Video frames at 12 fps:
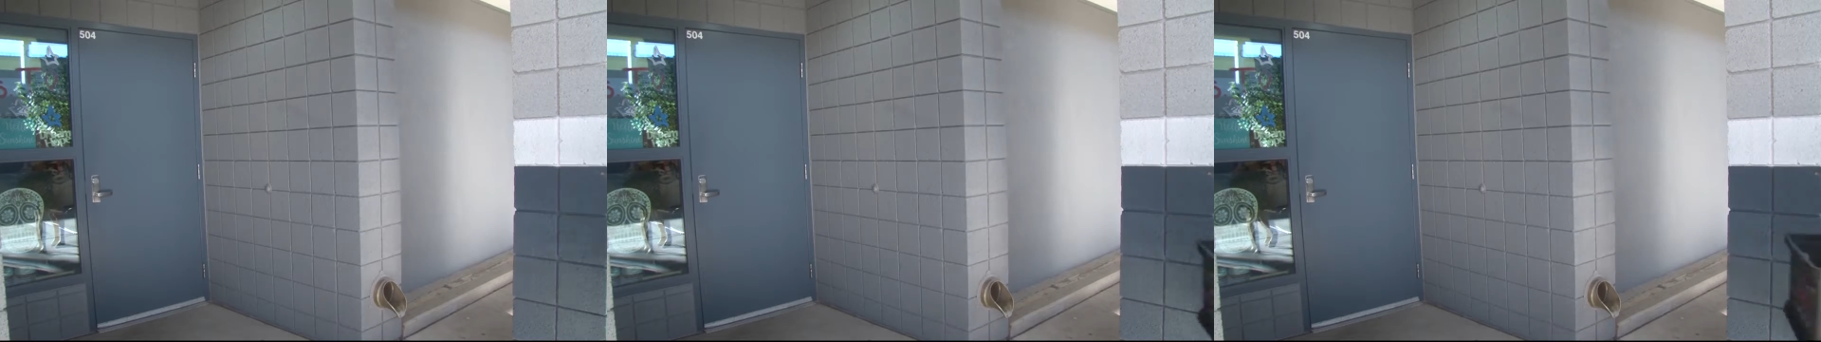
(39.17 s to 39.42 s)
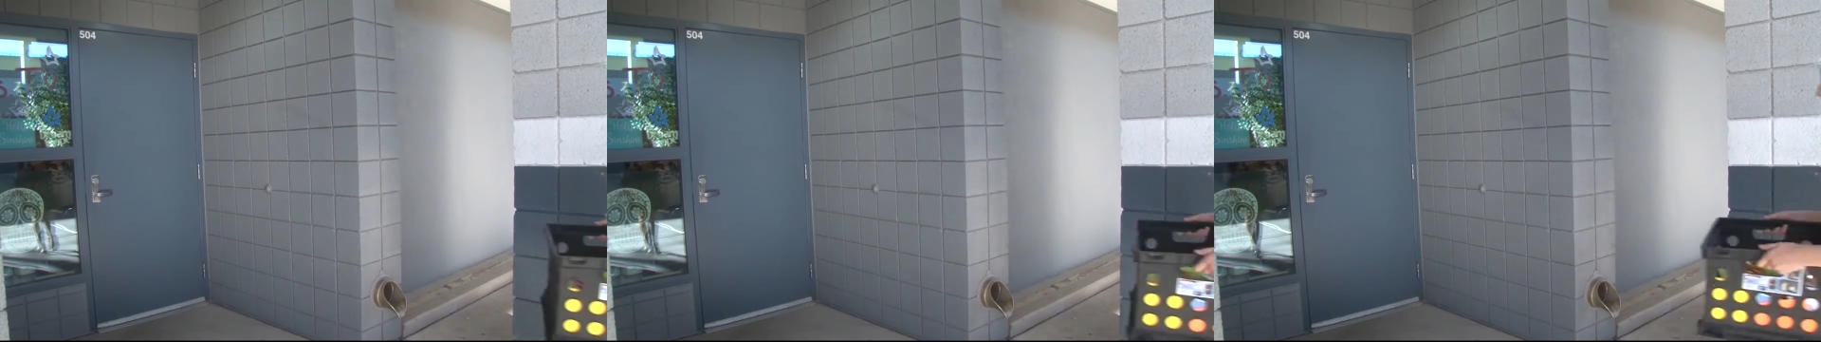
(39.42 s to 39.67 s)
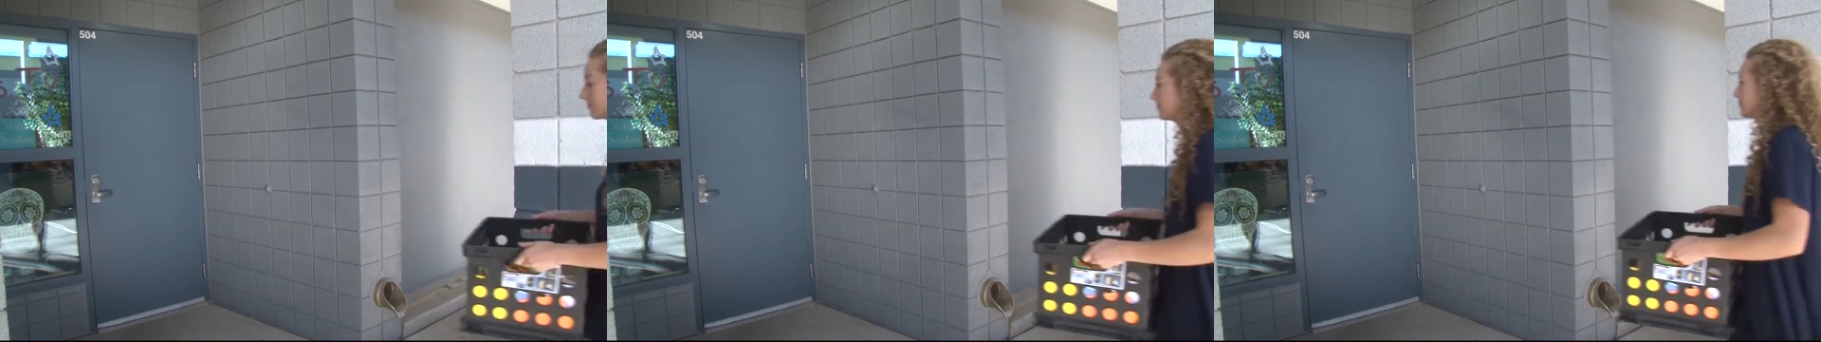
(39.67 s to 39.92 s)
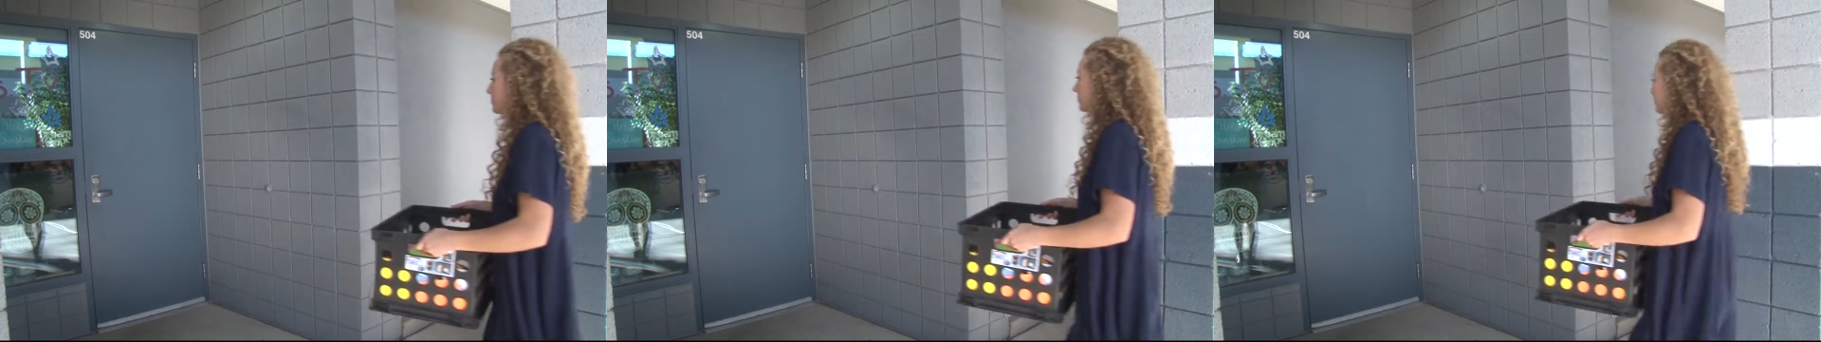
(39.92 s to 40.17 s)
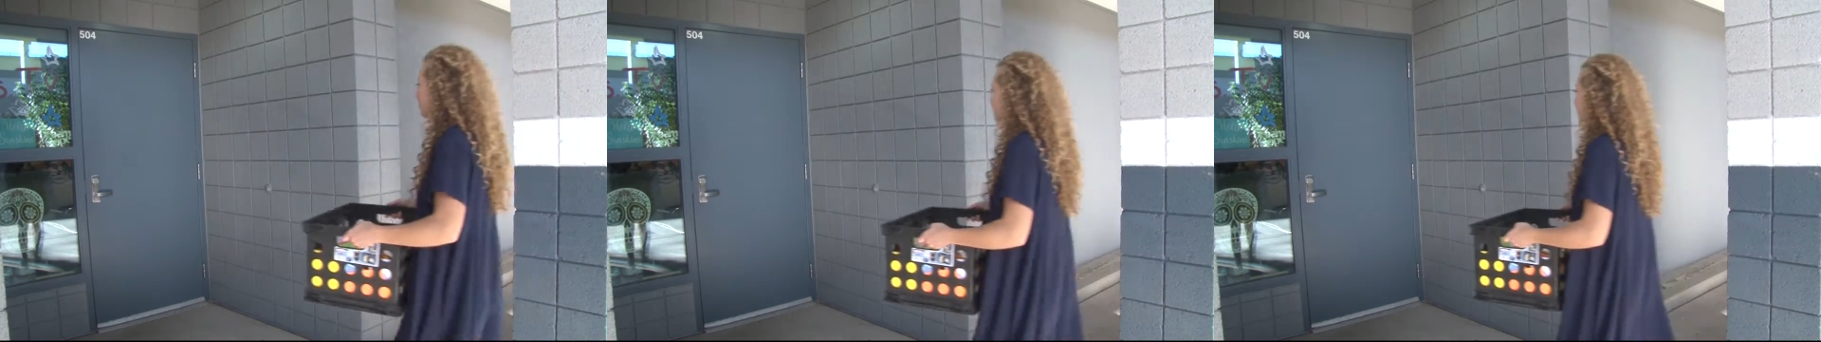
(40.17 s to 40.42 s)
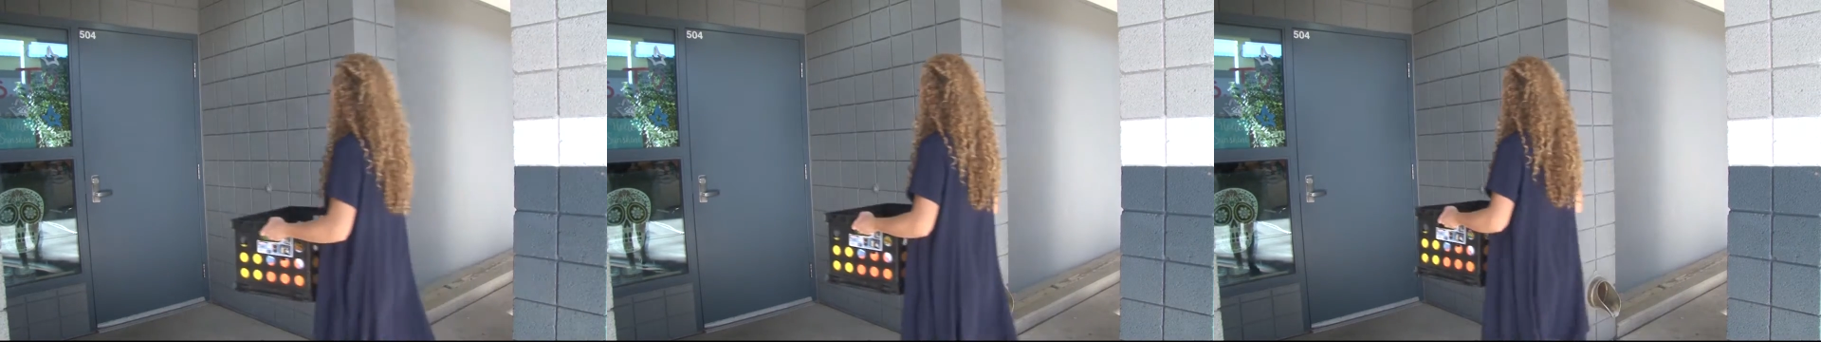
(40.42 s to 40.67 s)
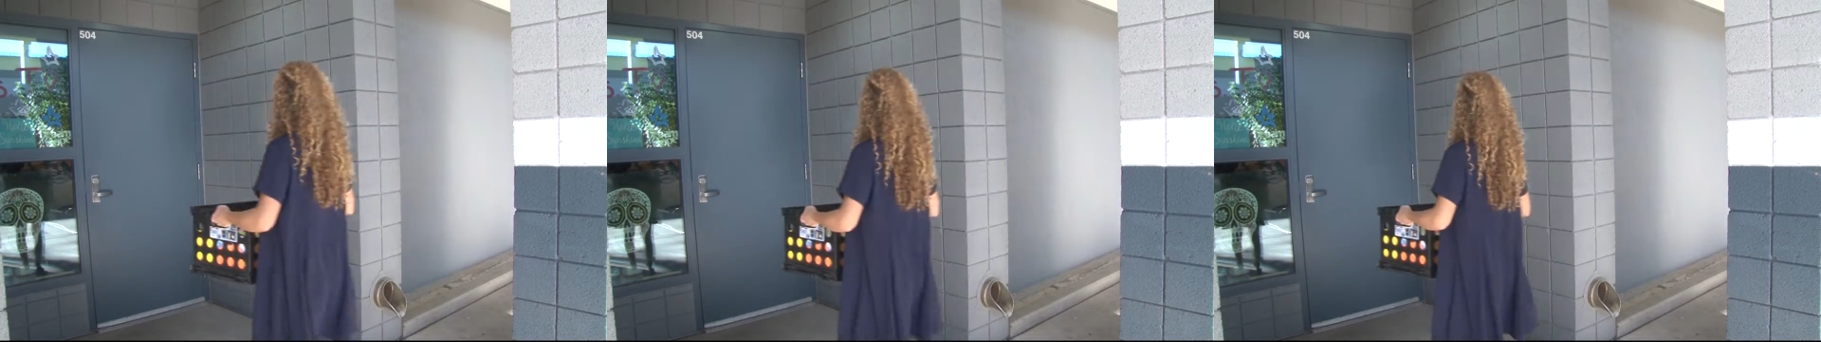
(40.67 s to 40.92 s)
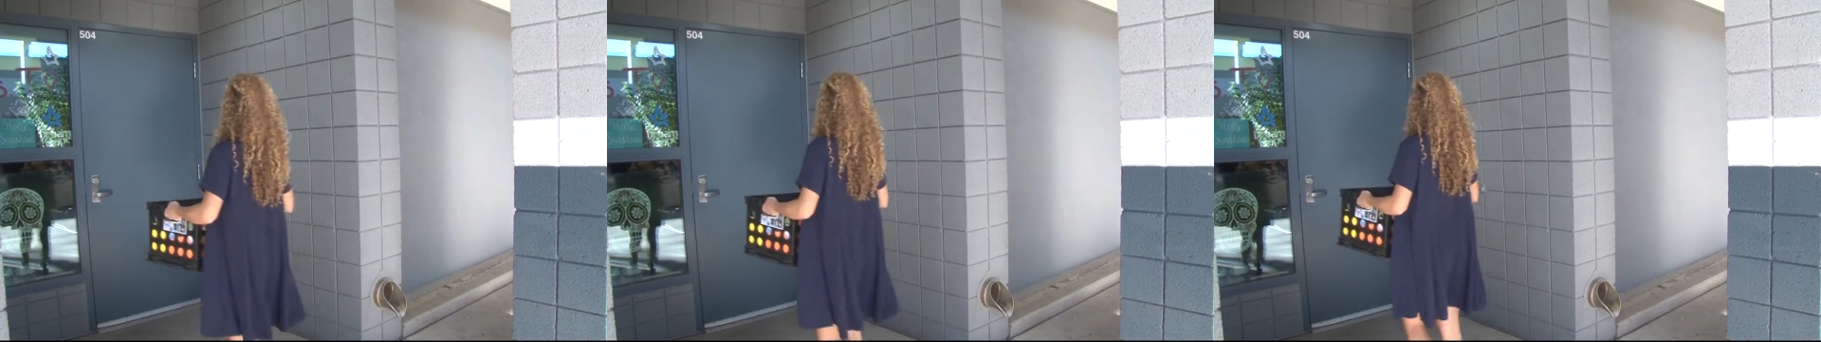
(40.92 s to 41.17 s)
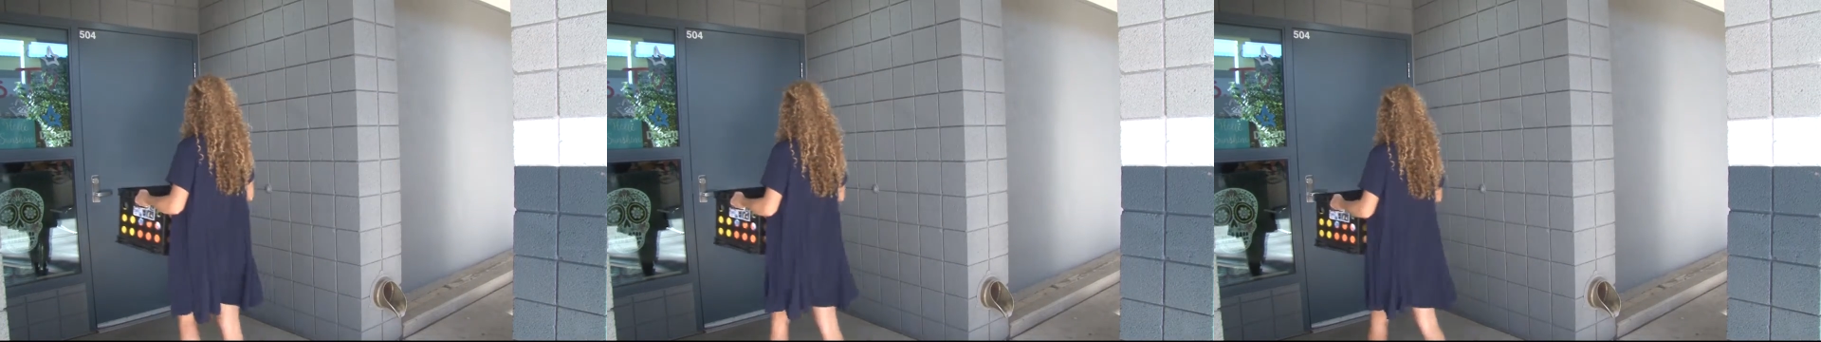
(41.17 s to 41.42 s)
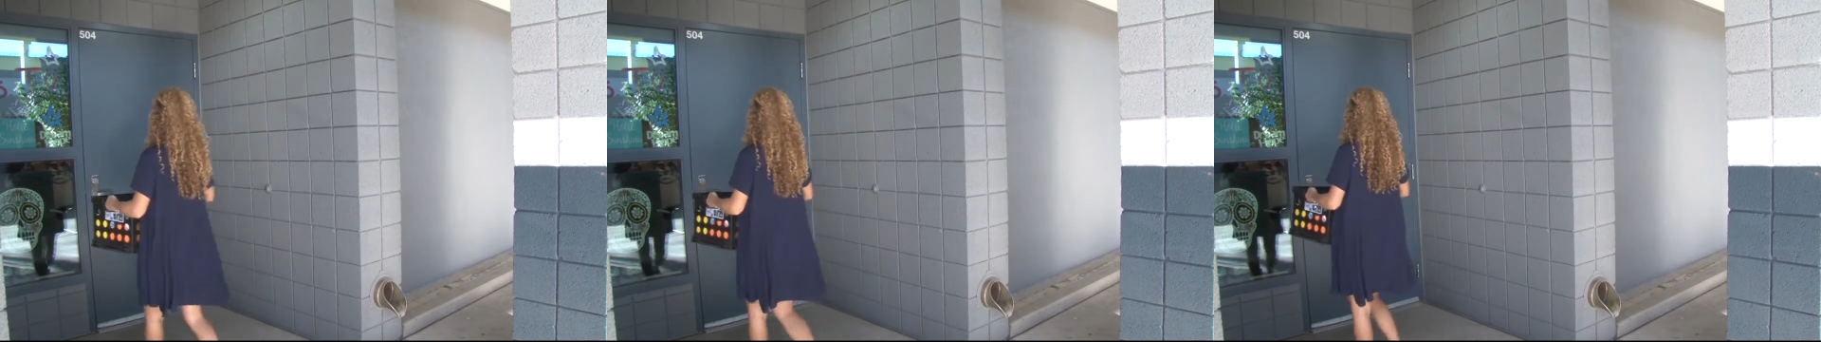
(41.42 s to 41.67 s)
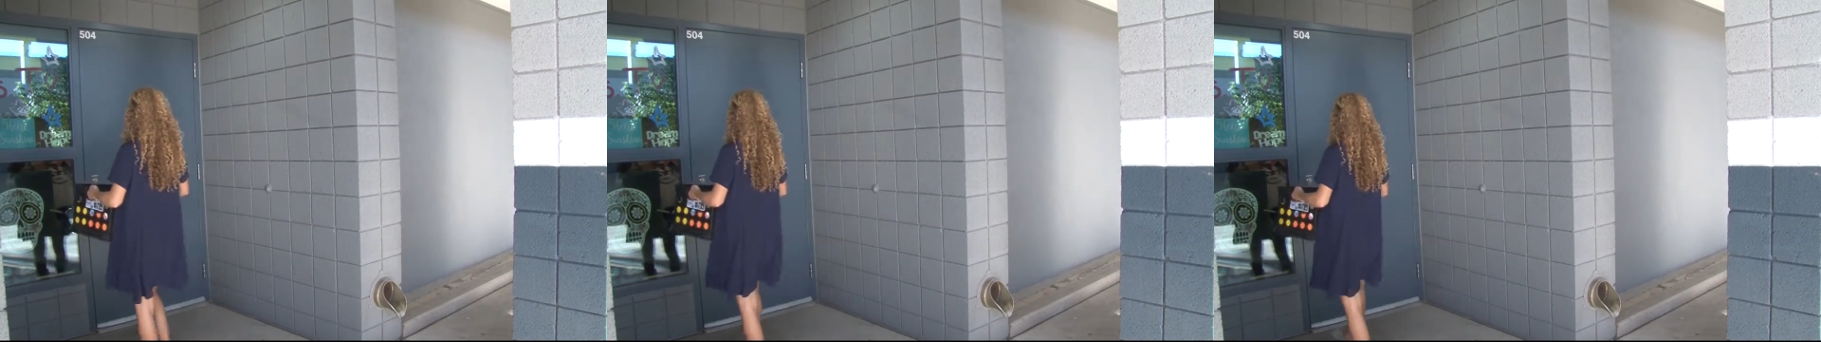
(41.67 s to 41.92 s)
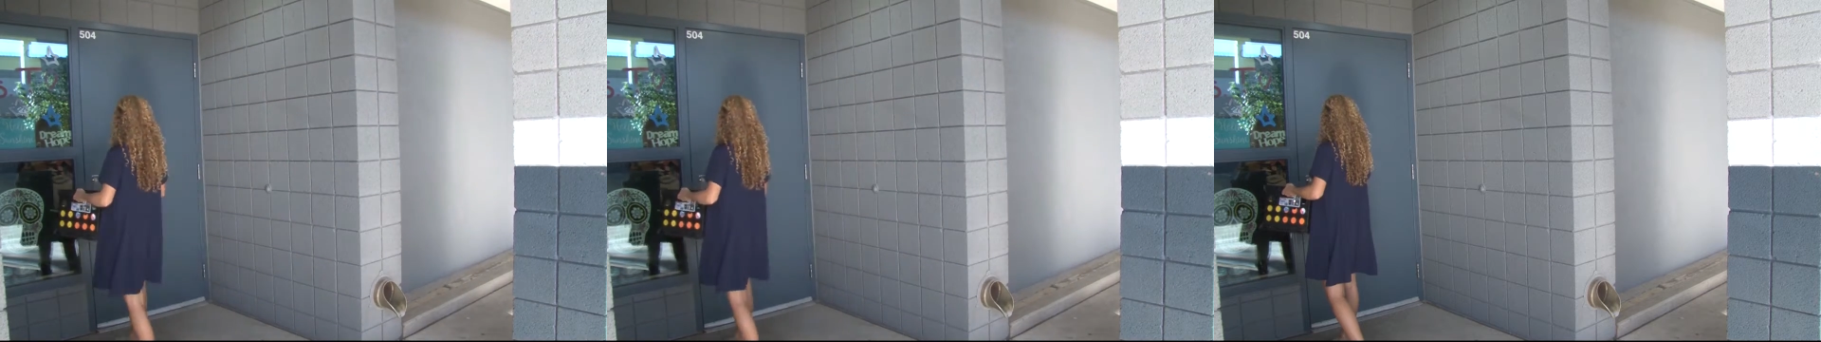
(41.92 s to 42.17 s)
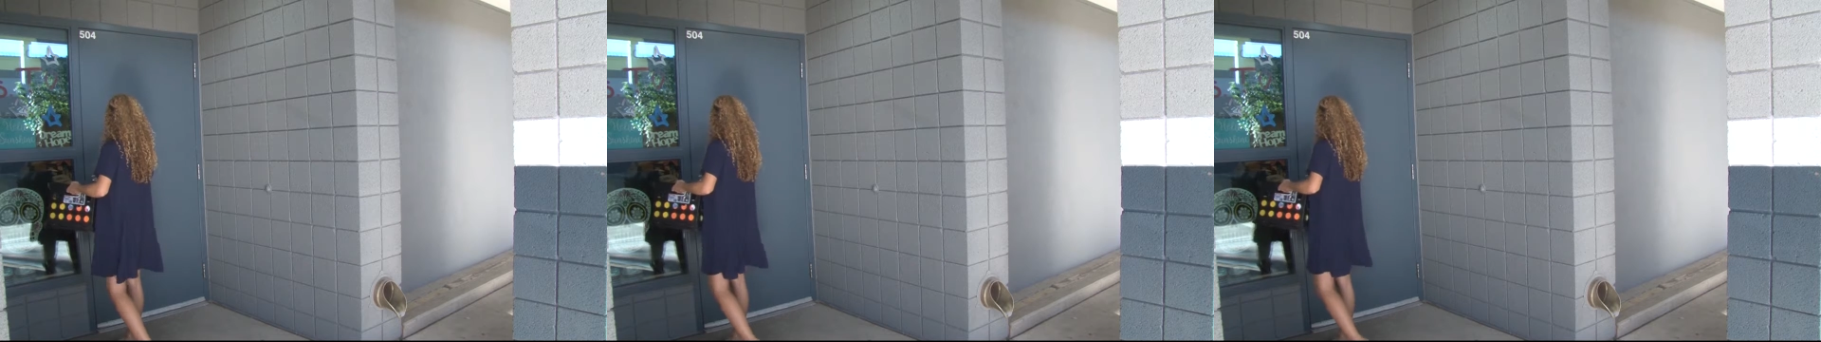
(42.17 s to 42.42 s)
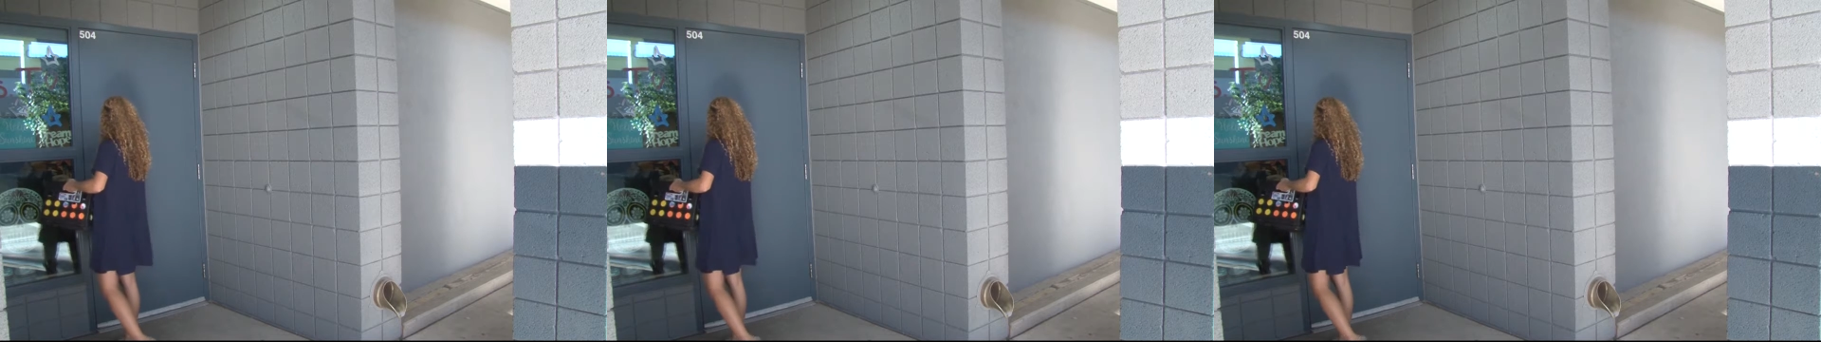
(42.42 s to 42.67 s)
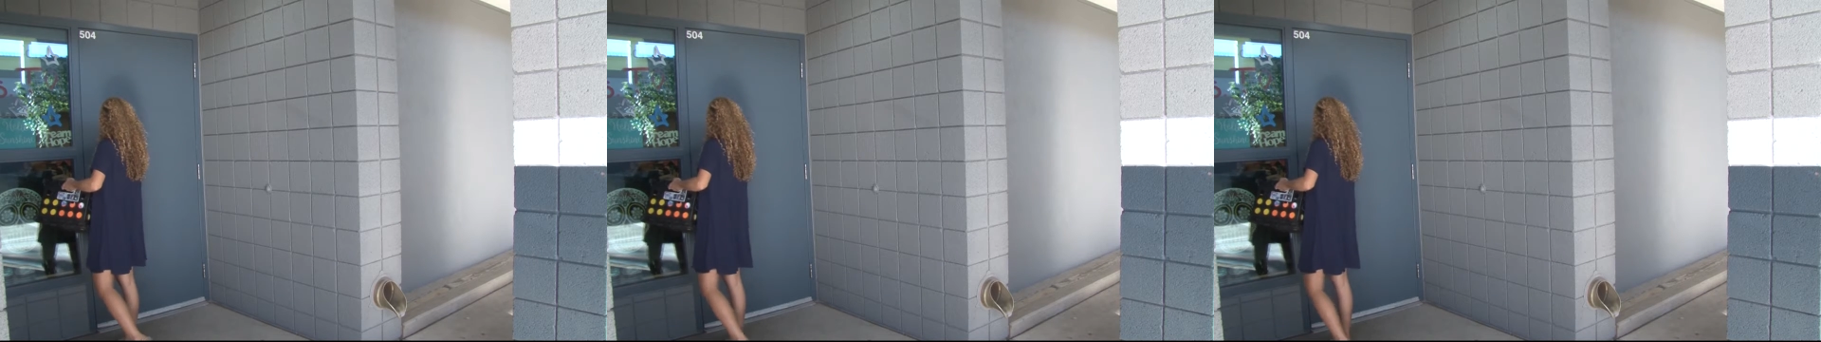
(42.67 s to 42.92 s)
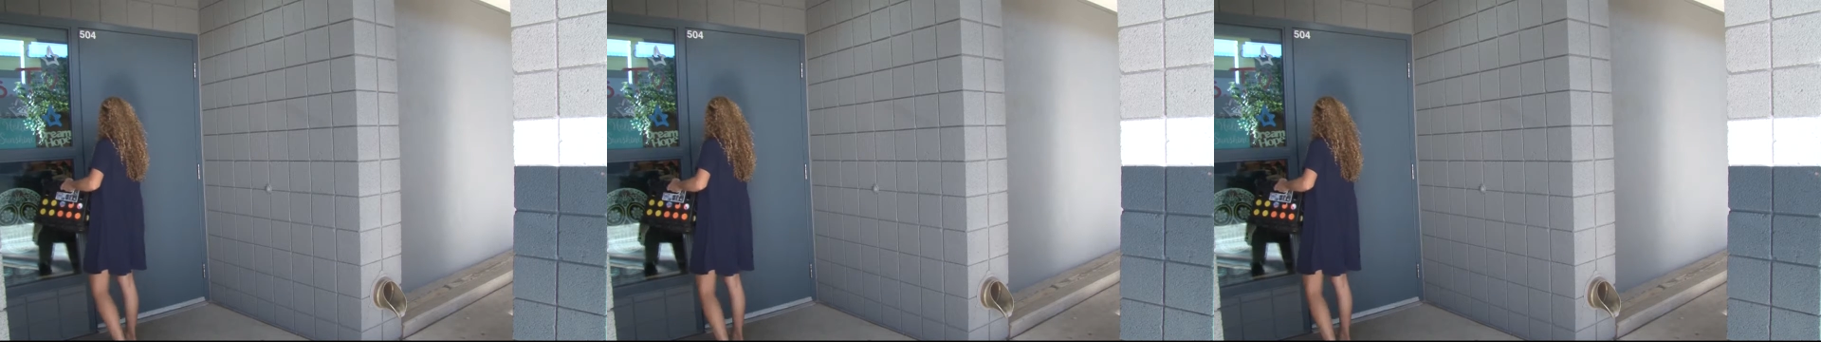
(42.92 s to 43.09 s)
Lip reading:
Nobody's mouth can be seen.